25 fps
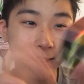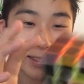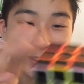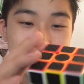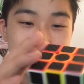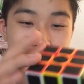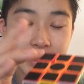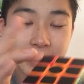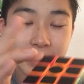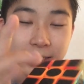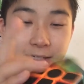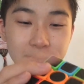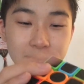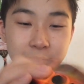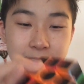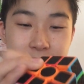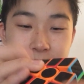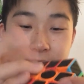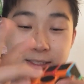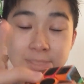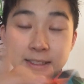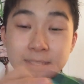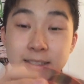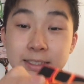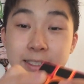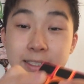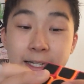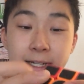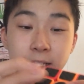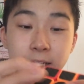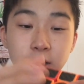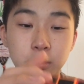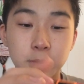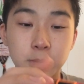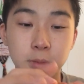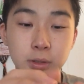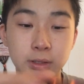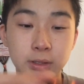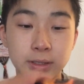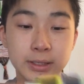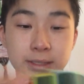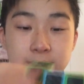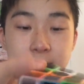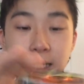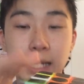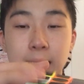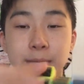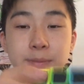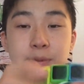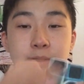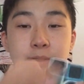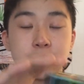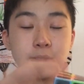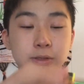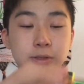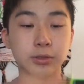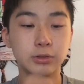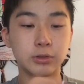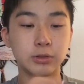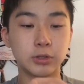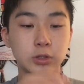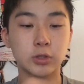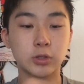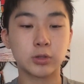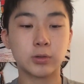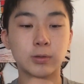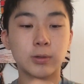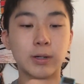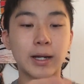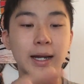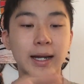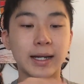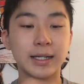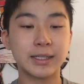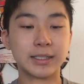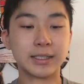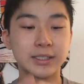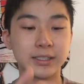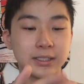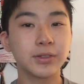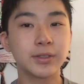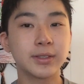Now it's terrible, it's absolute trash,